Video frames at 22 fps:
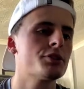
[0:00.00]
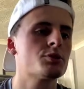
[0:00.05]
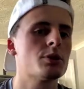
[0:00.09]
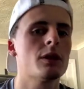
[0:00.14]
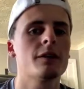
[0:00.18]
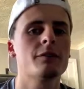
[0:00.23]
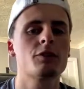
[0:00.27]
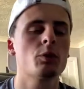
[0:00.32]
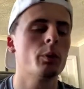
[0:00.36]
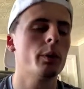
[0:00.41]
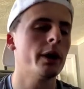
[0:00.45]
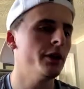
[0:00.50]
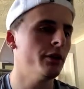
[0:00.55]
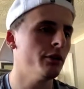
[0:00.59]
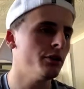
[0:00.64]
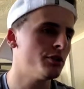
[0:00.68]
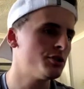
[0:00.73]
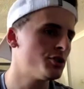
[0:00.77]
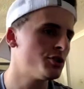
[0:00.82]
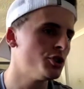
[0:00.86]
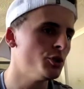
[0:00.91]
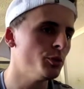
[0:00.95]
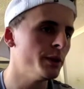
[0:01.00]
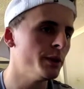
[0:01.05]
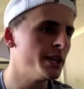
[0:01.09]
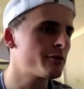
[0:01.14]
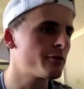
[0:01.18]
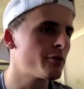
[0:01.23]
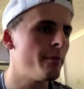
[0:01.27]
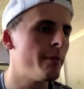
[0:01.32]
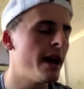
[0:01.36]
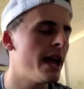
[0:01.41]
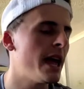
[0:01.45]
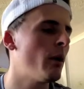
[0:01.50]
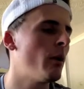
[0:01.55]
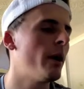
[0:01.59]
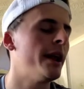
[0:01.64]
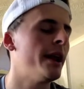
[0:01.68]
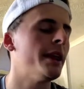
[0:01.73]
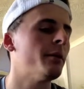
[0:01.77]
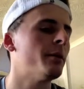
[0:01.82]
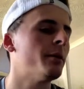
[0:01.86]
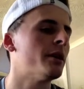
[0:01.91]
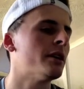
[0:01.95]
So I'll have to wait another 2 weeks for a payout
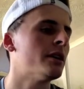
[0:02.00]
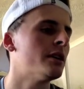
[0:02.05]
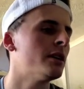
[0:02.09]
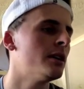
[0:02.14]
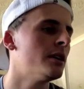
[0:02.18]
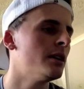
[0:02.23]
anyway.